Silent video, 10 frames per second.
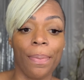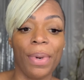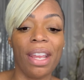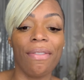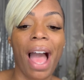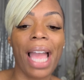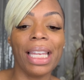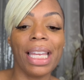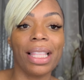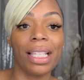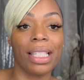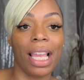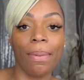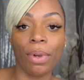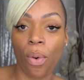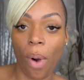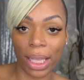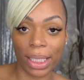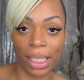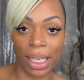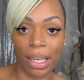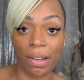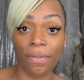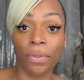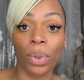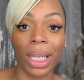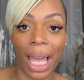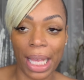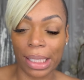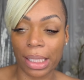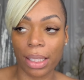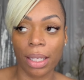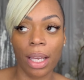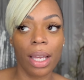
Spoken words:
But if I can get the same quality for less,